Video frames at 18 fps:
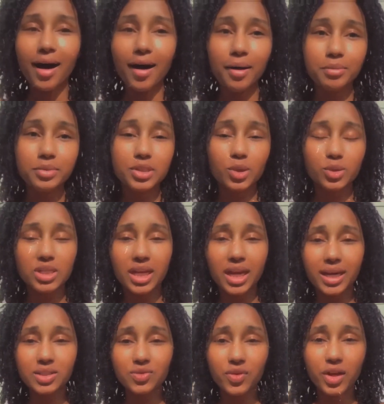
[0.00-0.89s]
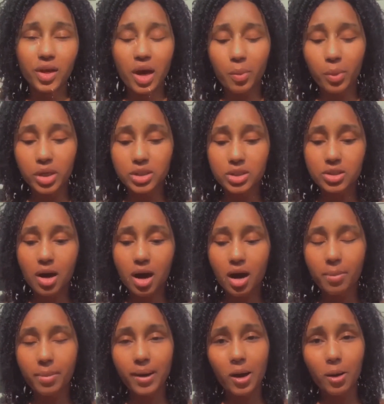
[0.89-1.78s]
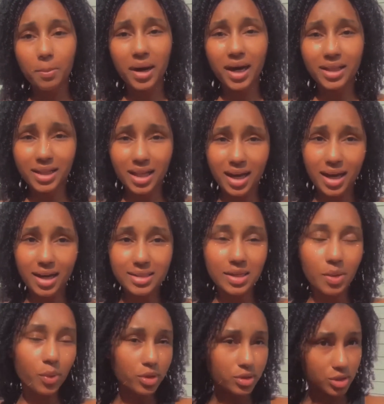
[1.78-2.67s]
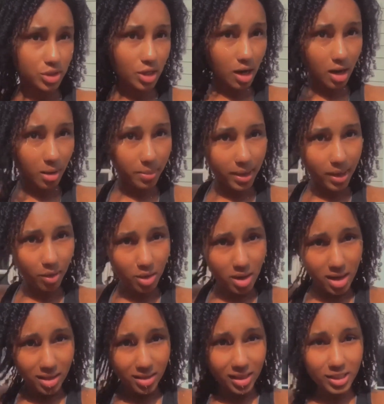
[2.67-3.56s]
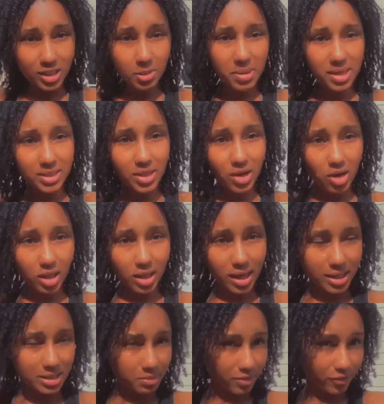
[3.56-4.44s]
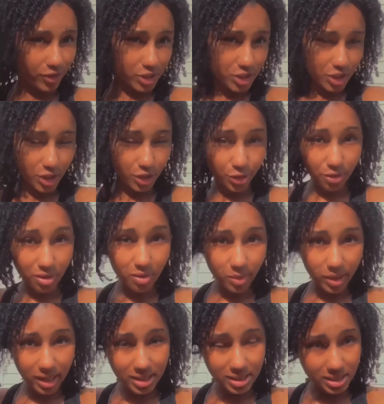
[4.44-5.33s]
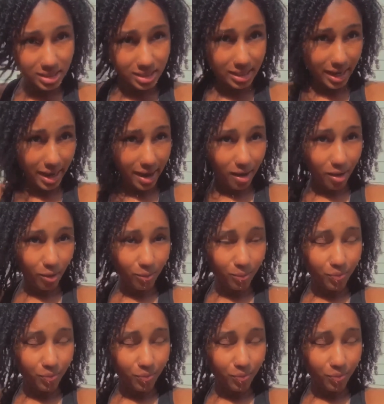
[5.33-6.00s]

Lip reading: So today's video, I wanted to talk about my locks. I wanted to talk about, these are my starter locks. I'm officially 3 weeks now.